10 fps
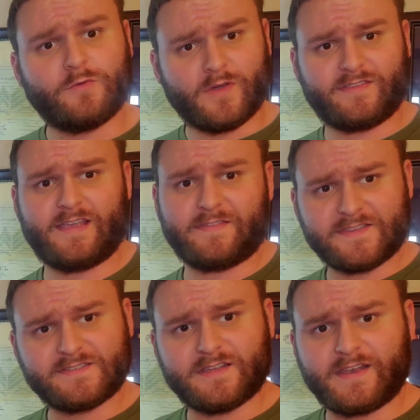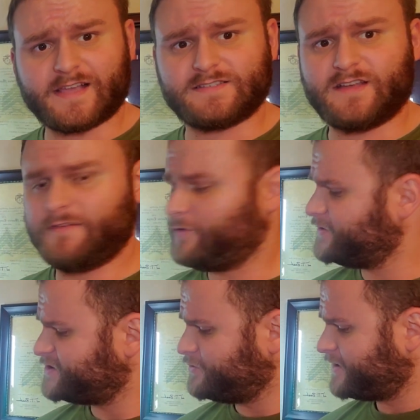want to take this to the next level
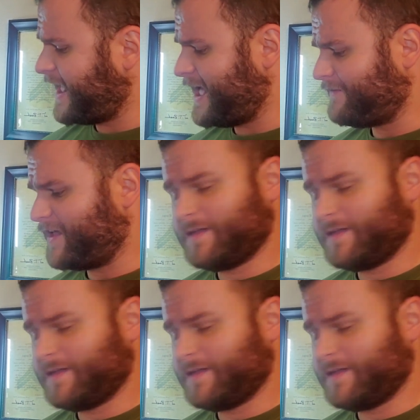is you could have a